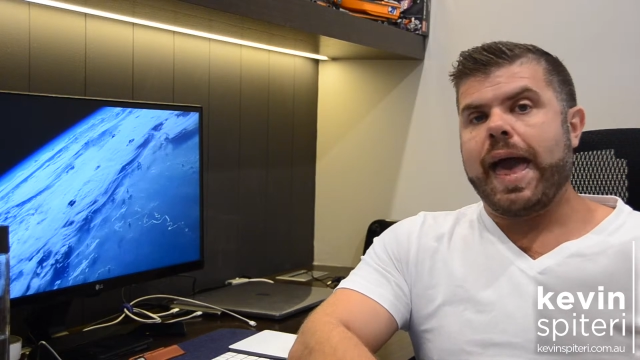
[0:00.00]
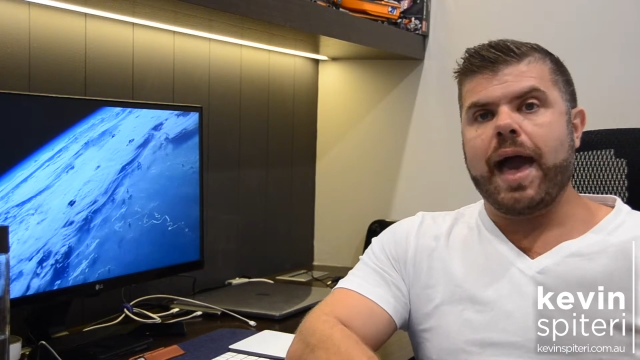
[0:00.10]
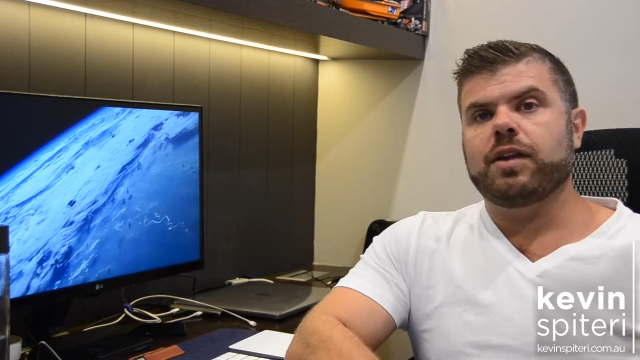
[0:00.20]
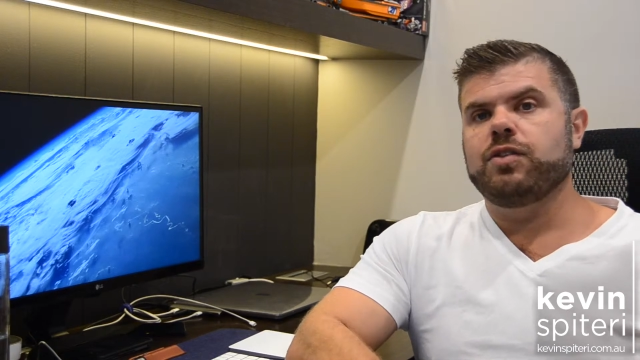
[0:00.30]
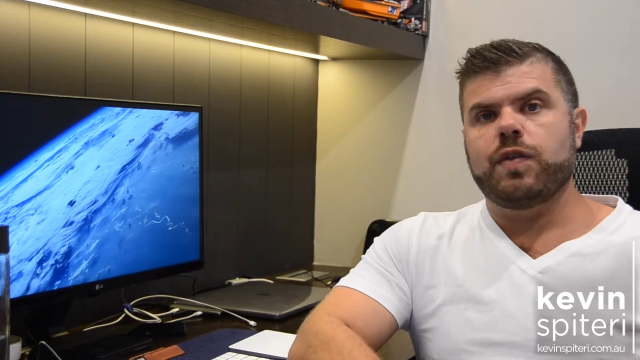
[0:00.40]

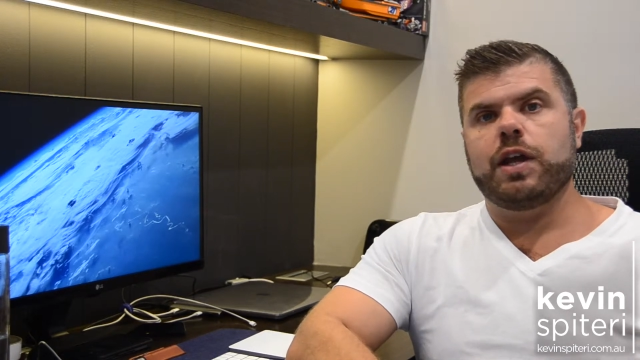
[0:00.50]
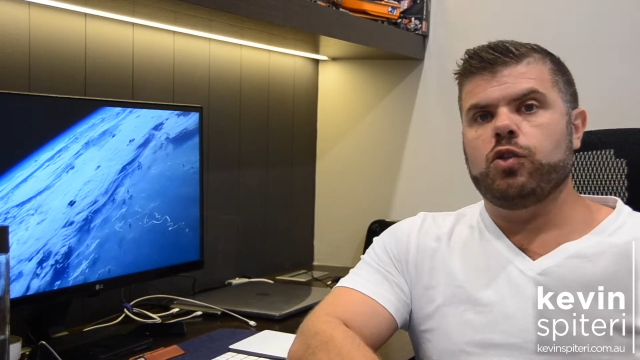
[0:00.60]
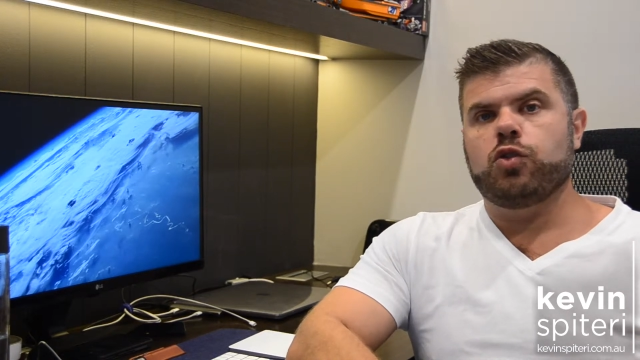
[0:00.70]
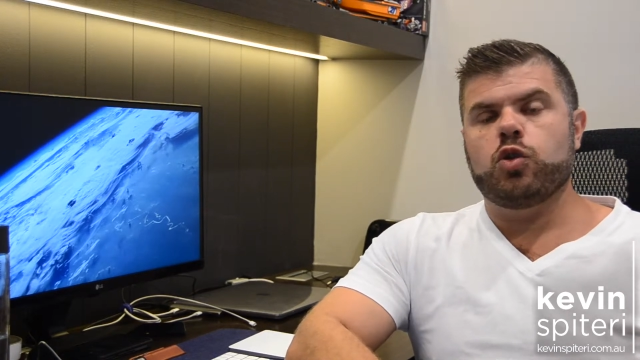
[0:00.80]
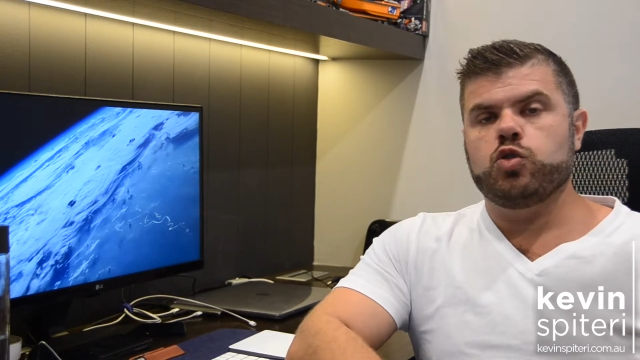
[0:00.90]
activated
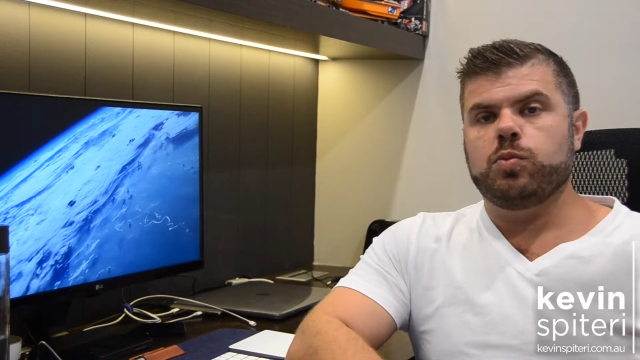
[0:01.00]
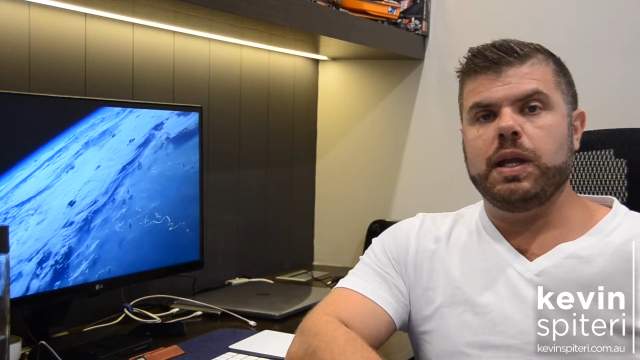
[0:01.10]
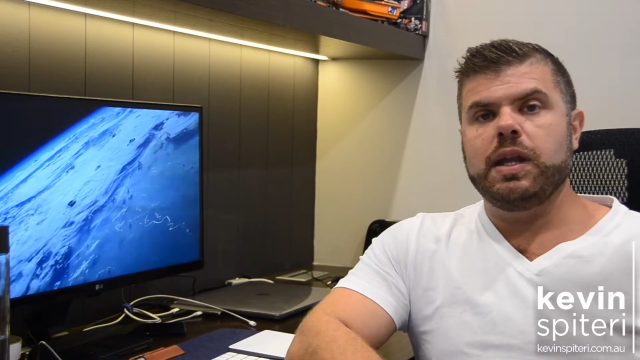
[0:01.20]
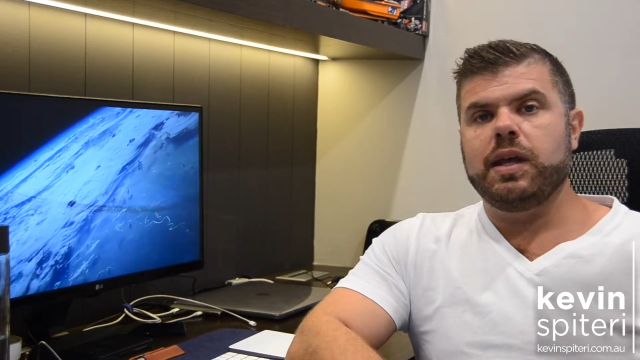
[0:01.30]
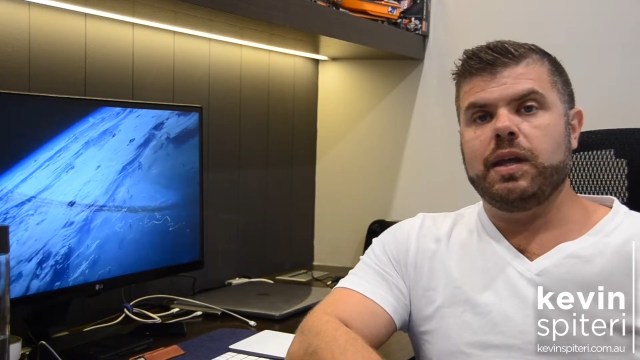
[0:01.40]
social
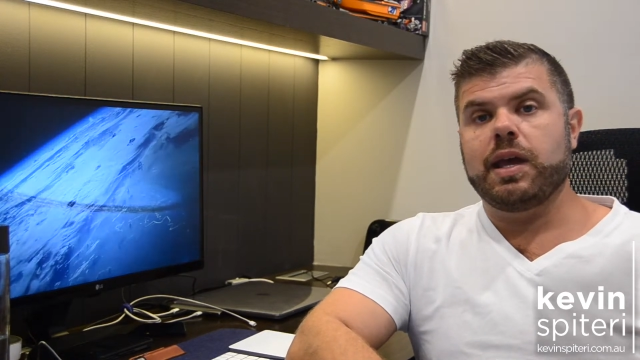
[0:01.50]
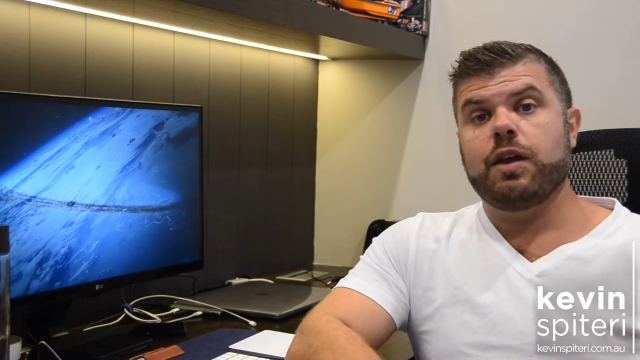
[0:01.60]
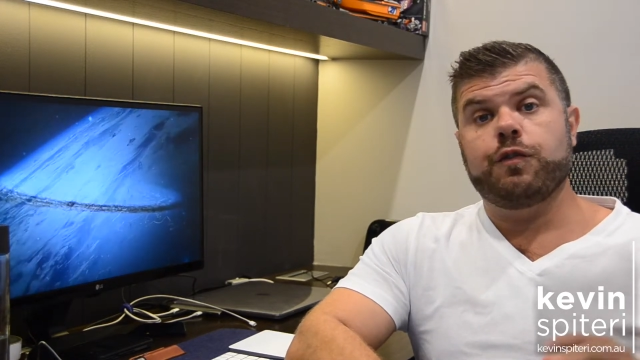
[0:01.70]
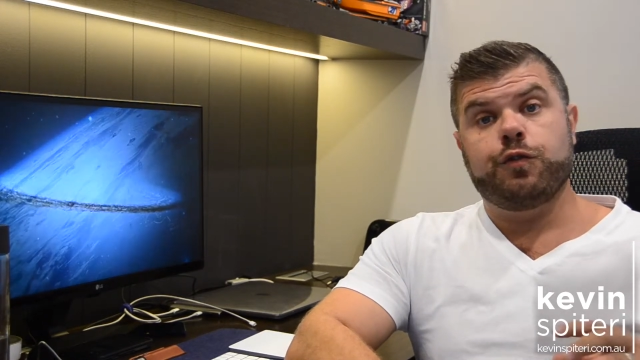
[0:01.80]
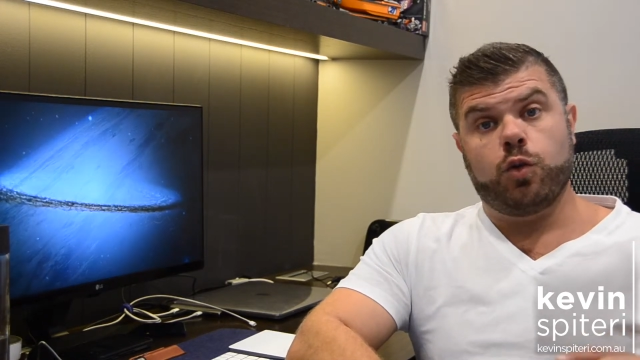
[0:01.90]
media
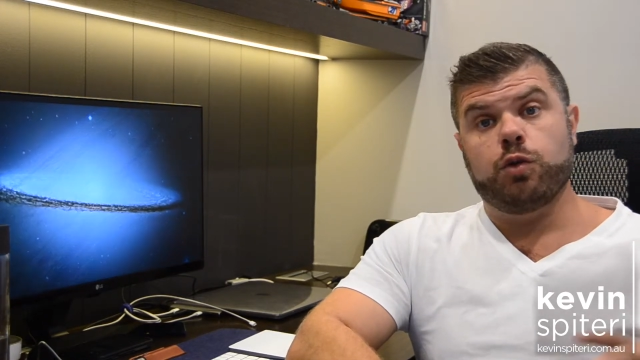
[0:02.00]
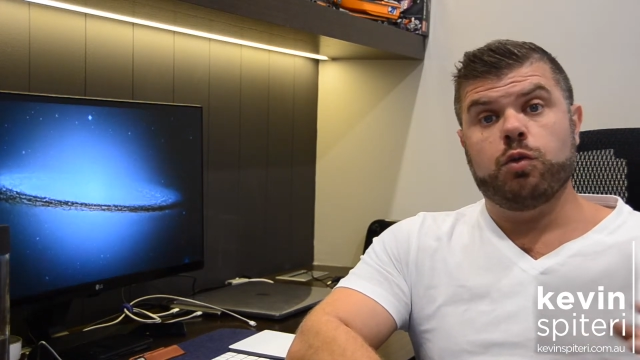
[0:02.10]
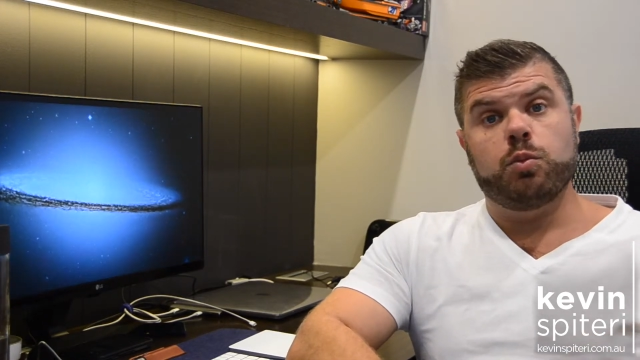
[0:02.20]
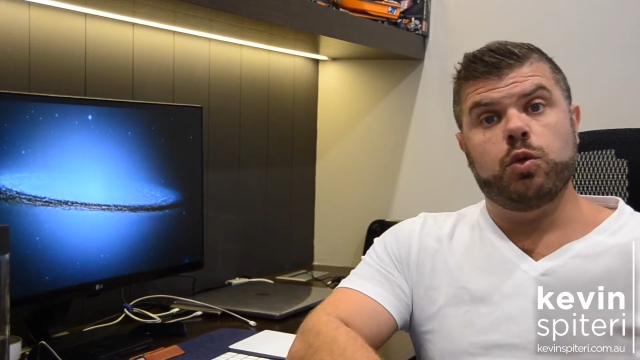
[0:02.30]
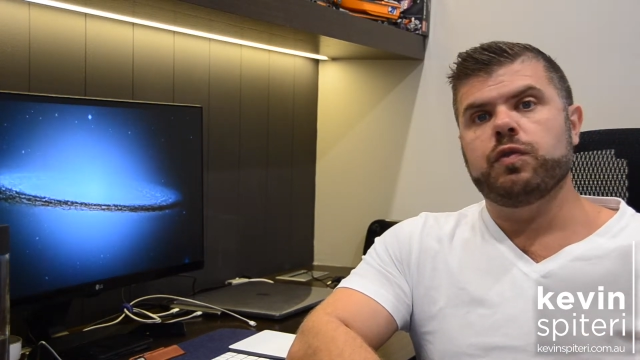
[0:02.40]
yet for the
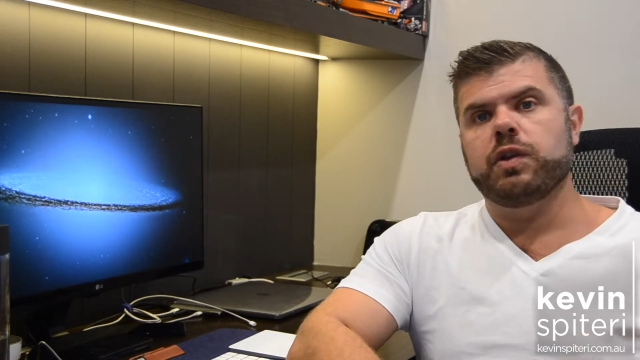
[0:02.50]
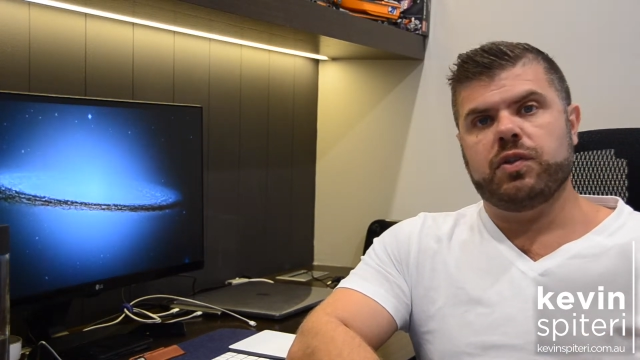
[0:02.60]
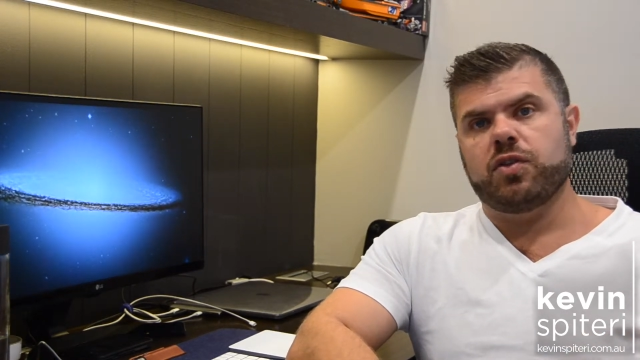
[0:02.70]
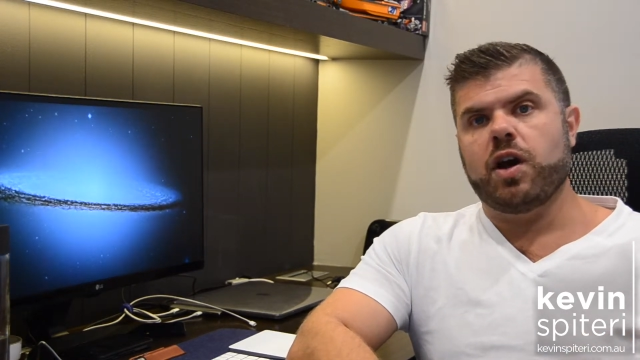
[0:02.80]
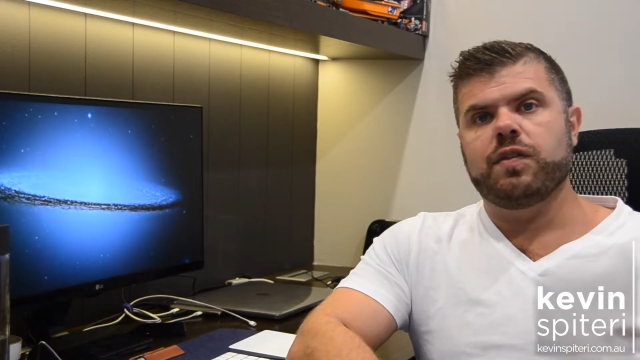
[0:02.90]
removal
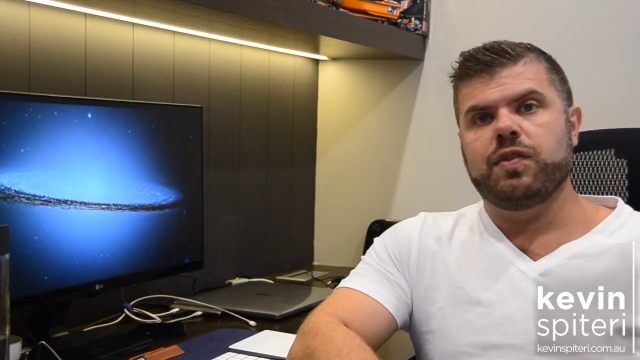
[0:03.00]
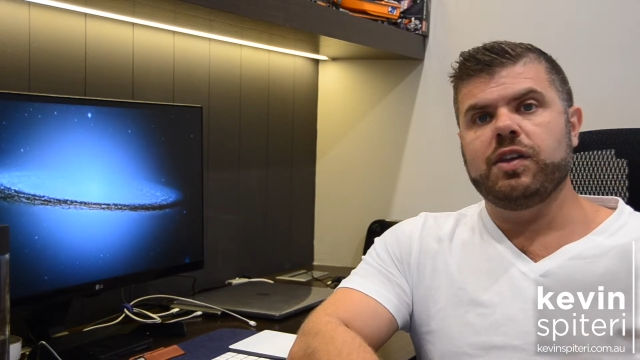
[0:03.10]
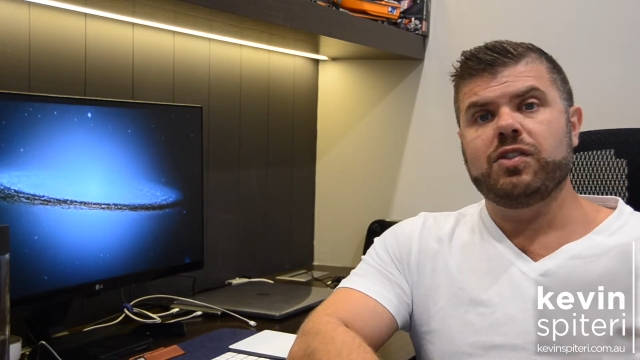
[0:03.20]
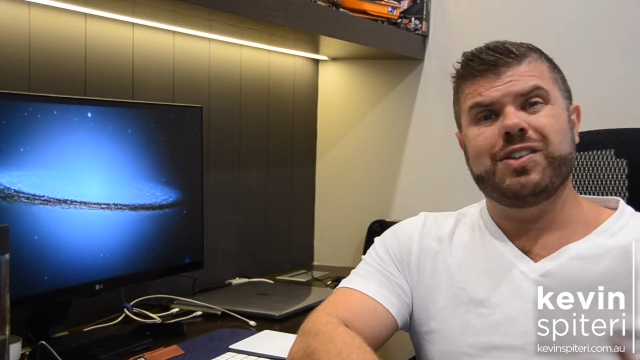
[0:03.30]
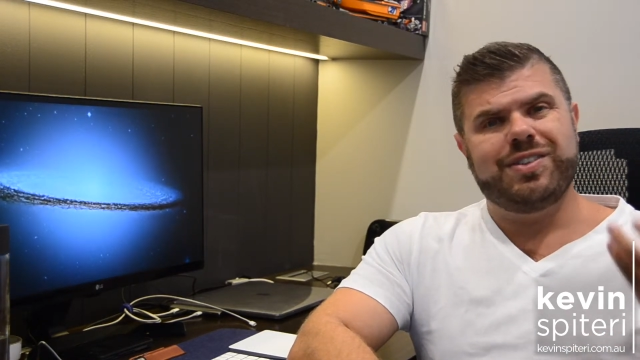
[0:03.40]
side of
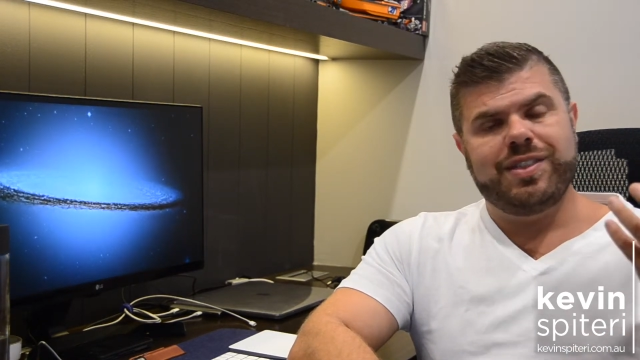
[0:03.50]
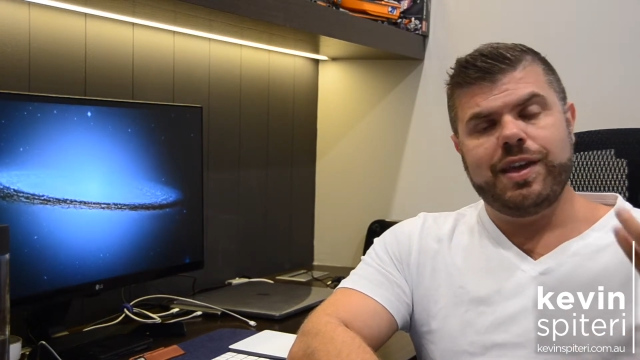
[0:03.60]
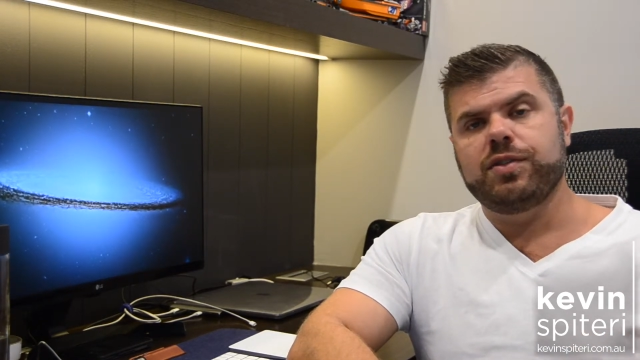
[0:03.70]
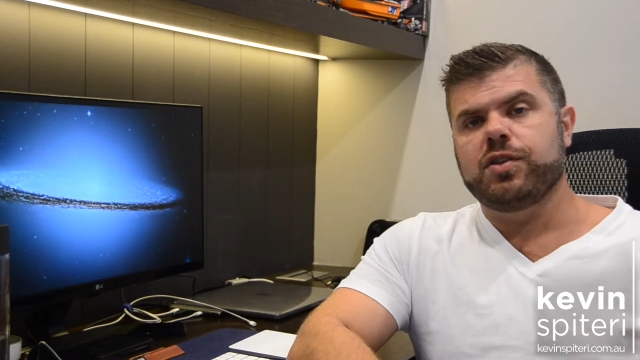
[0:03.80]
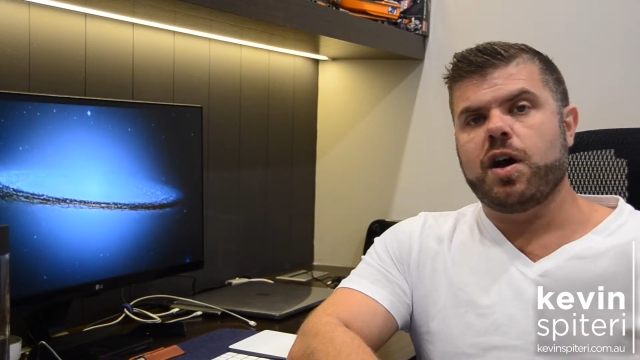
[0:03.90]
things, because
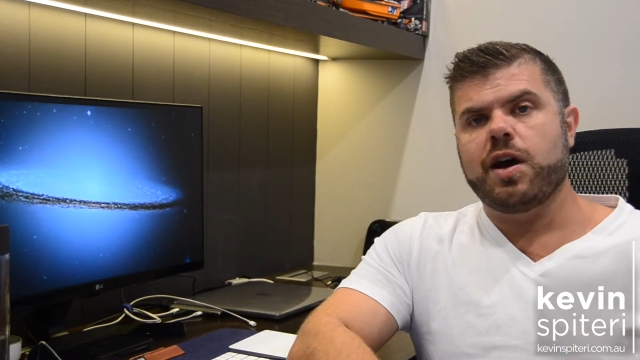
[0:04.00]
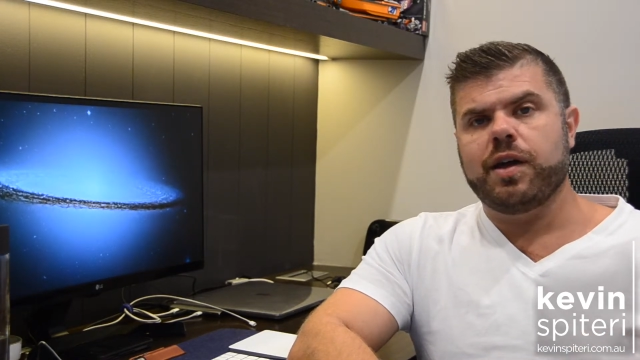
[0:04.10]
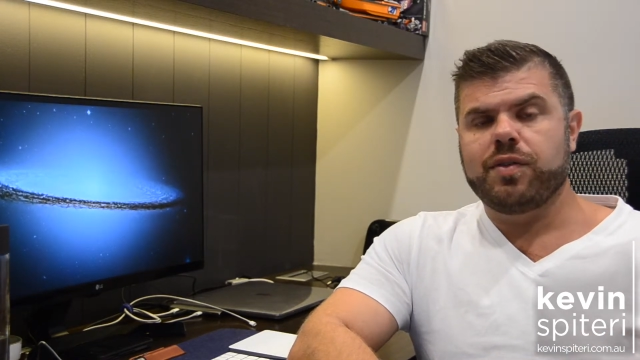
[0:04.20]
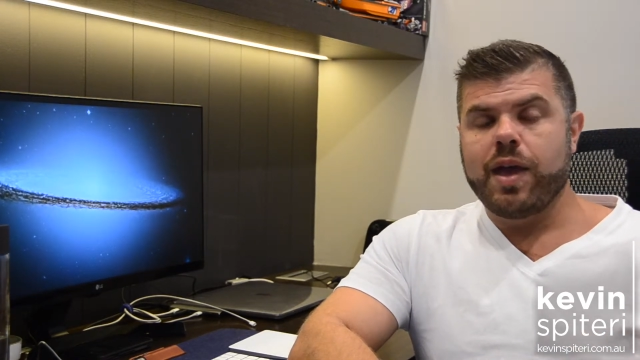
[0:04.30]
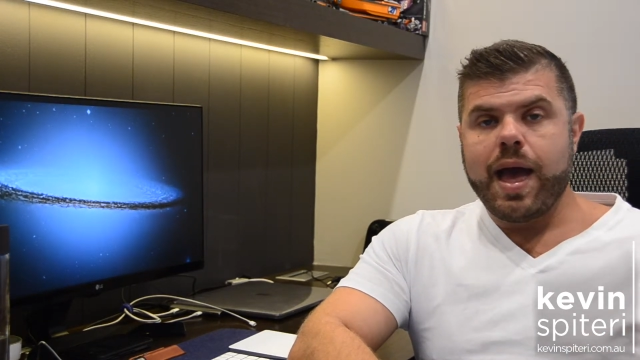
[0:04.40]
these guys